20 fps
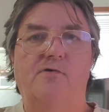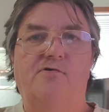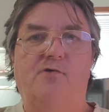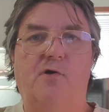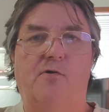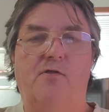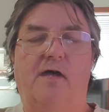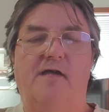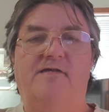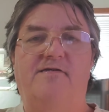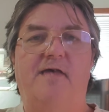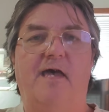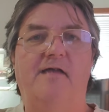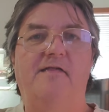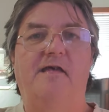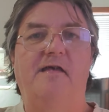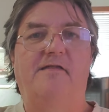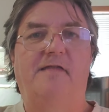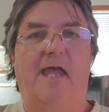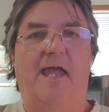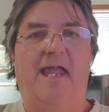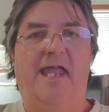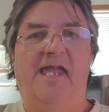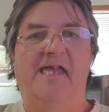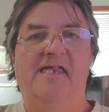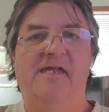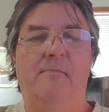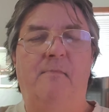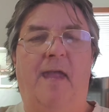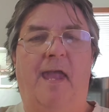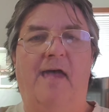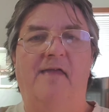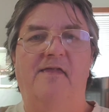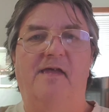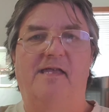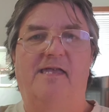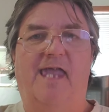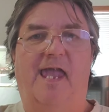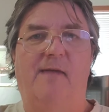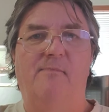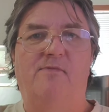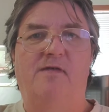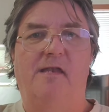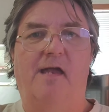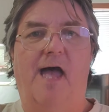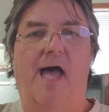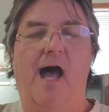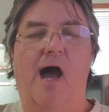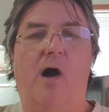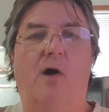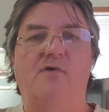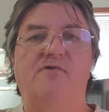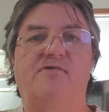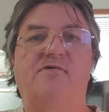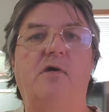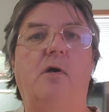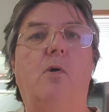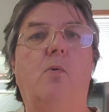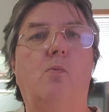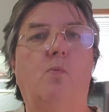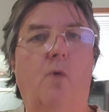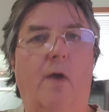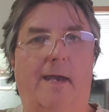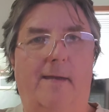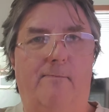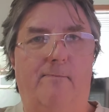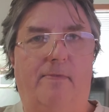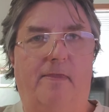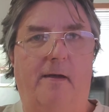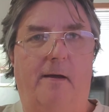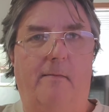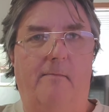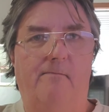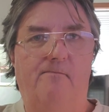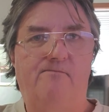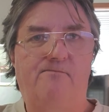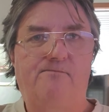So they said that the handyman that came to the house raped them.